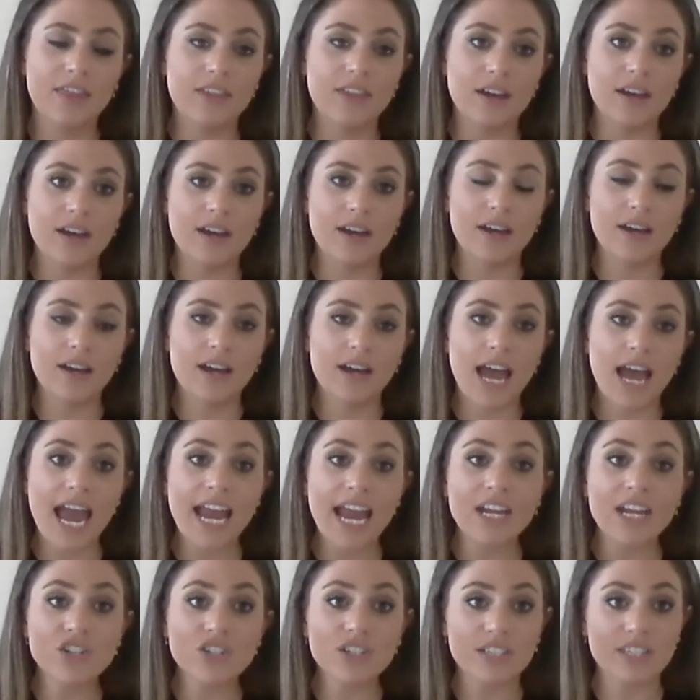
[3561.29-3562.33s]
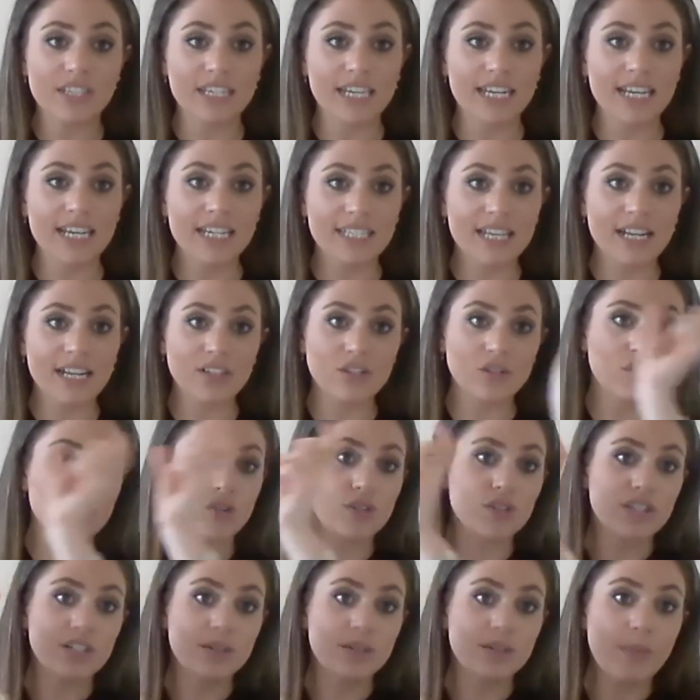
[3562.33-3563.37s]
The agency send
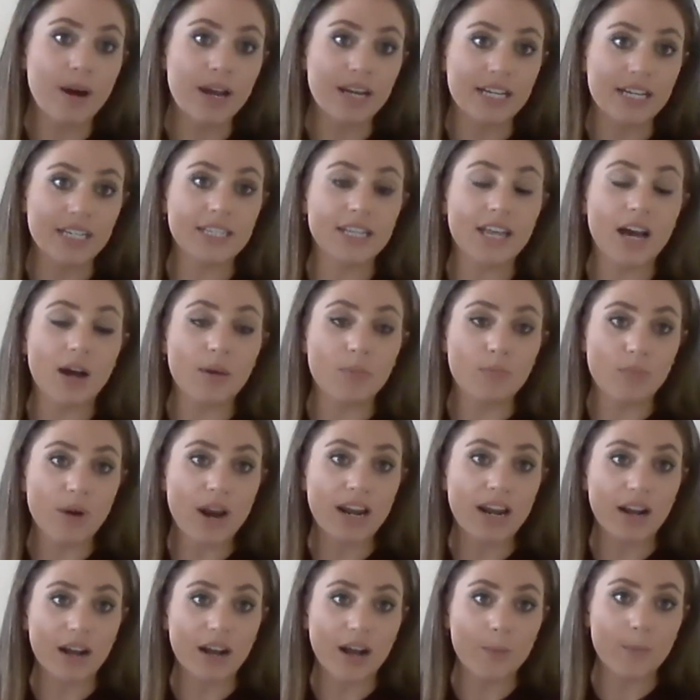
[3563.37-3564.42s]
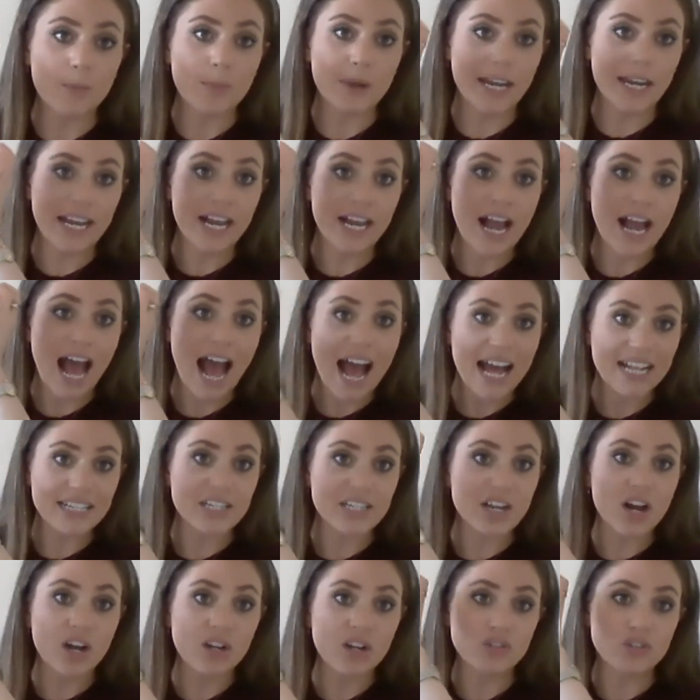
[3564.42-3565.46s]
across the money to the umbrella company at
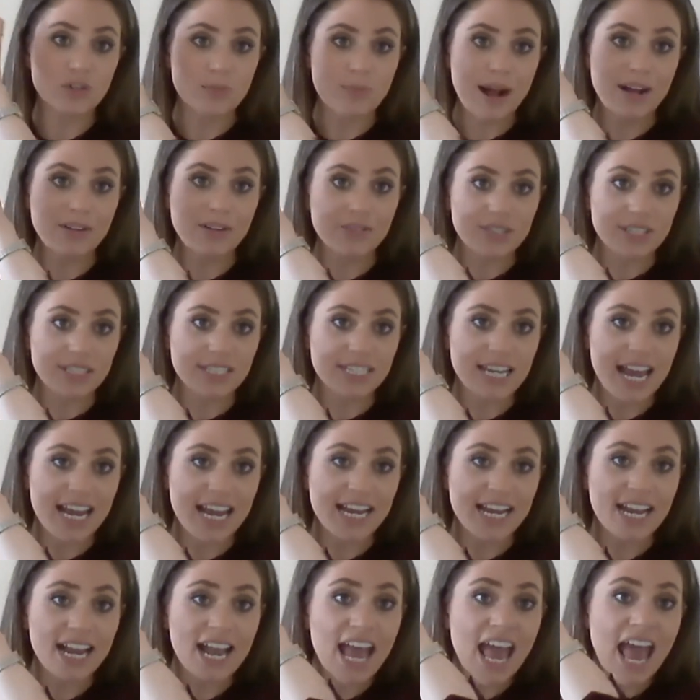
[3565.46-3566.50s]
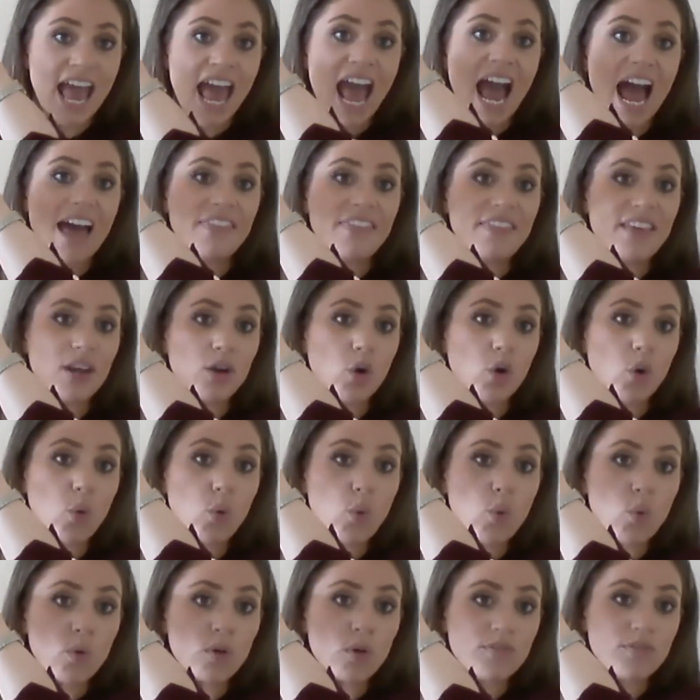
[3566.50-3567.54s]
£100 a day, and then
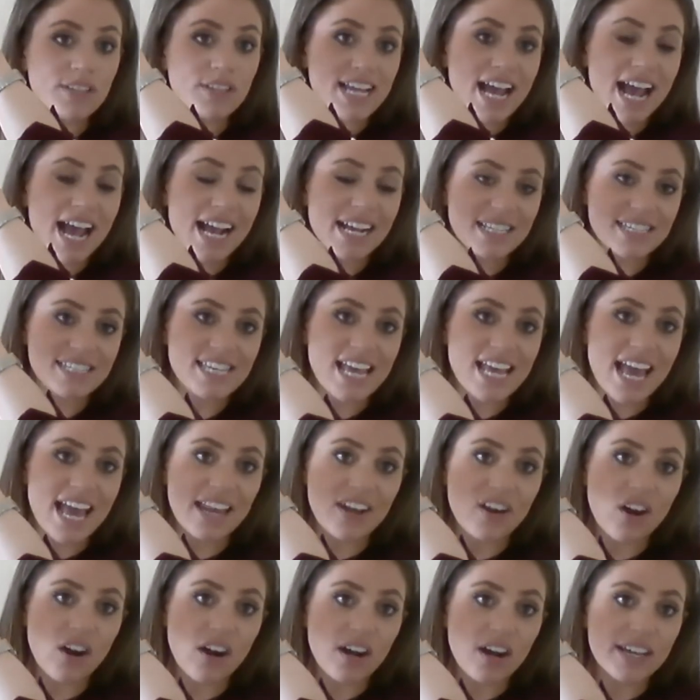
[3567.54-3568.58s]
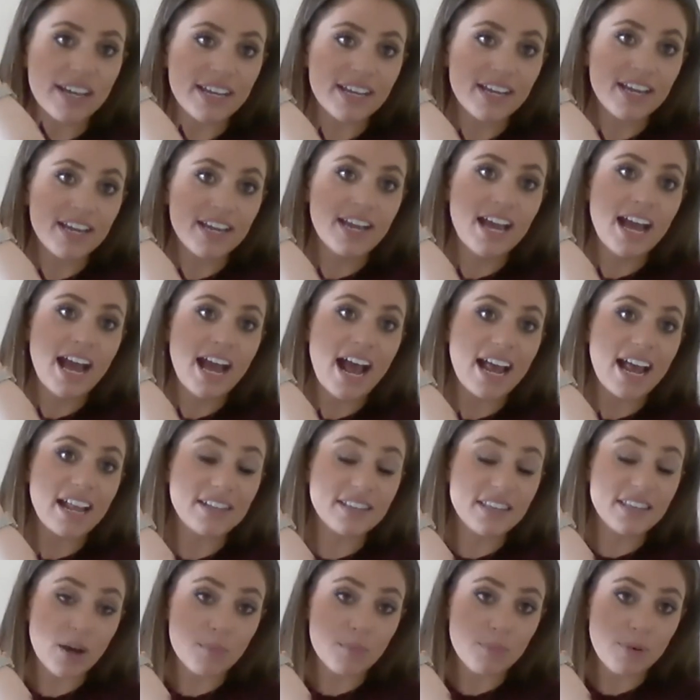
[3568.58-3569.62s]
all of the tax, NI,
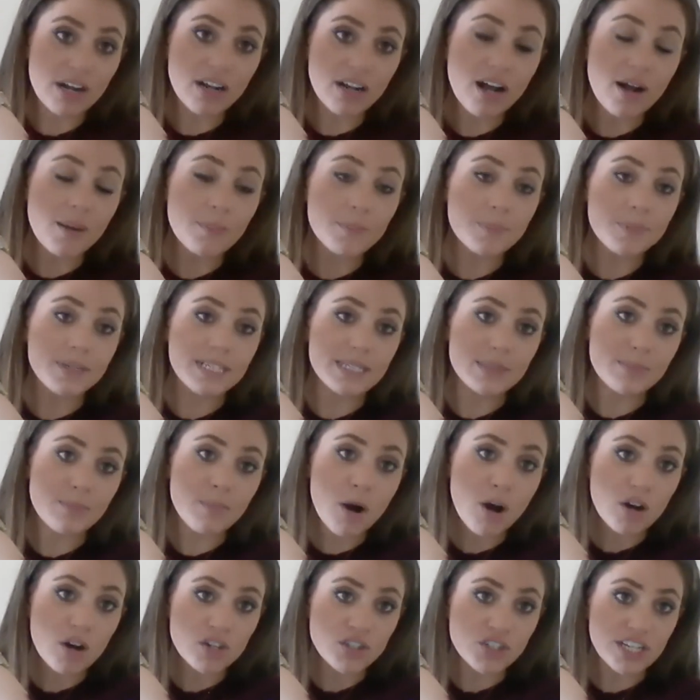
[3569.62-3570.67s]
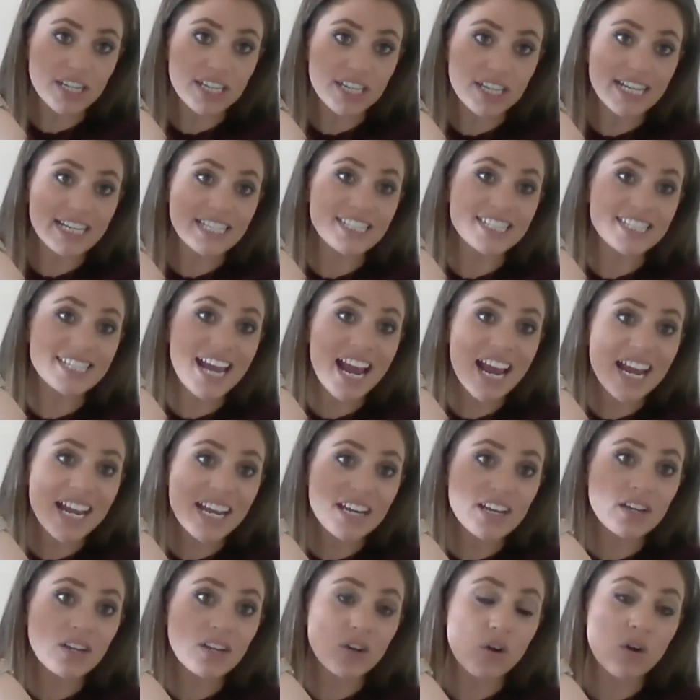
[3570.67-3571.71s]
and the umbrella company's margin is
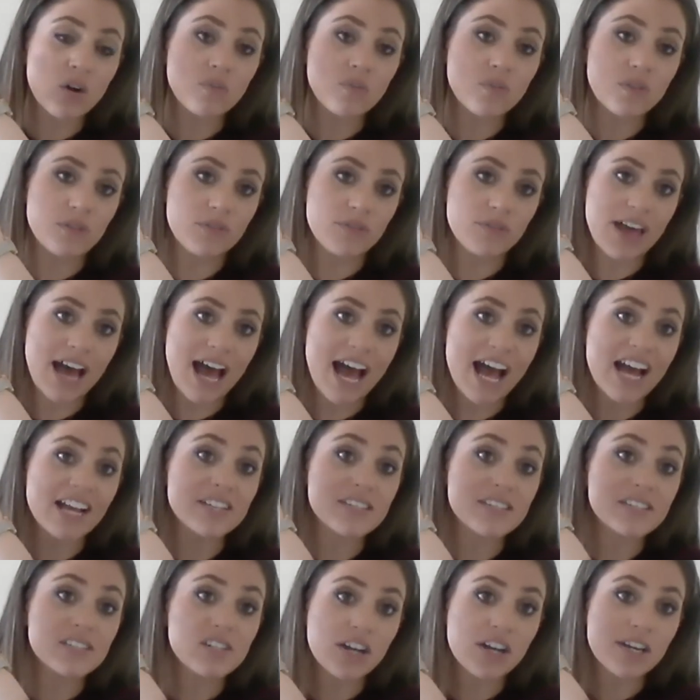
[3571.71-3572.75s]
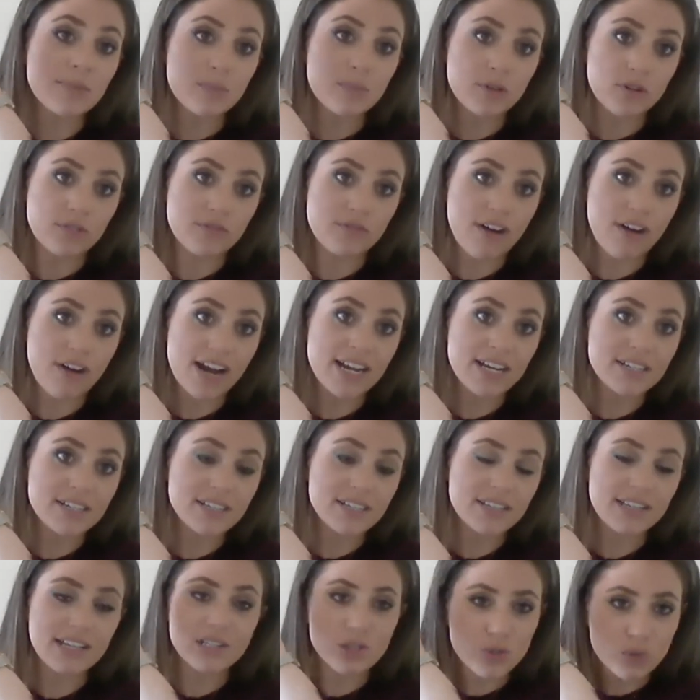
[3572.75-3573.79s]
taken off of that assignment rate.
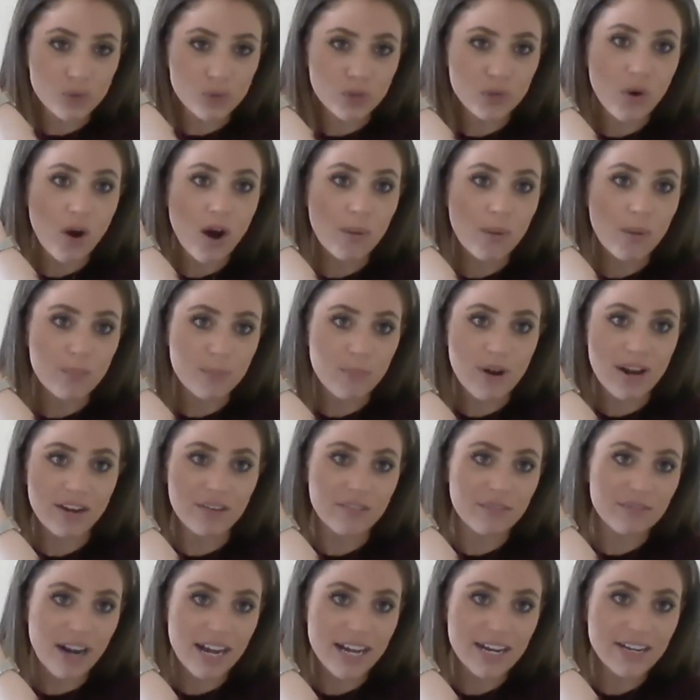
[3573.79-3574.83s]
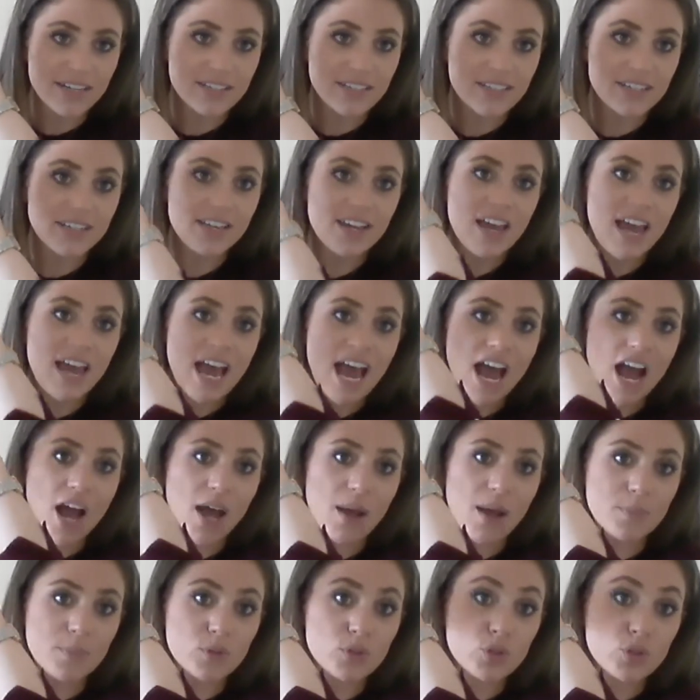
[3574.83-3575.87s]
That's not your umbrella rate,
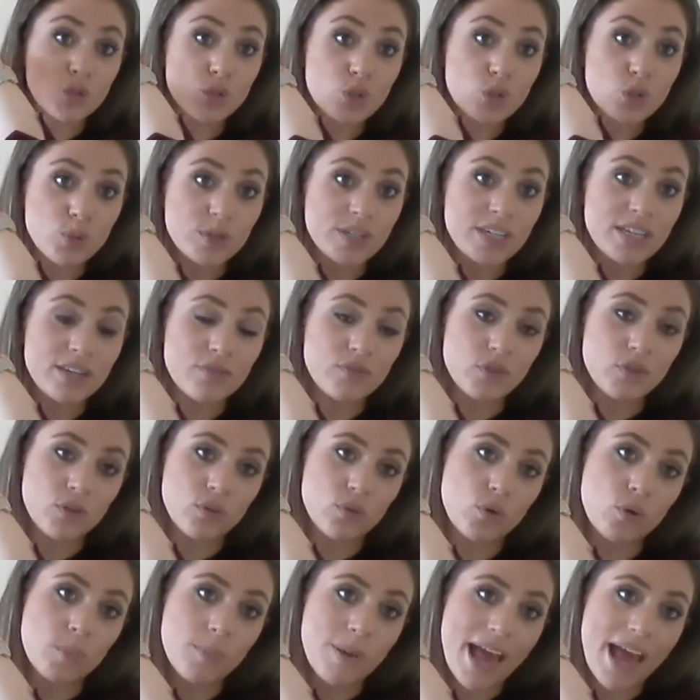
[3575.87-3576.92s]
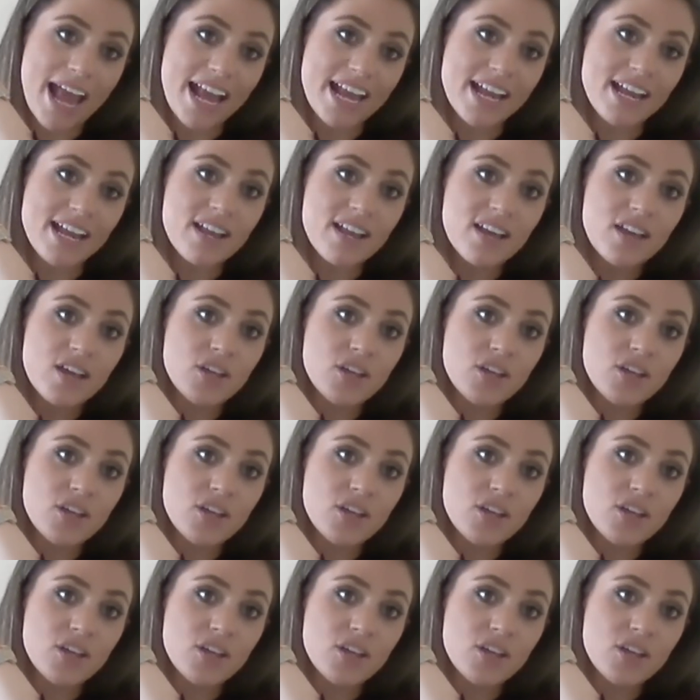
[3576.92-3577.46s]
to give you your pay.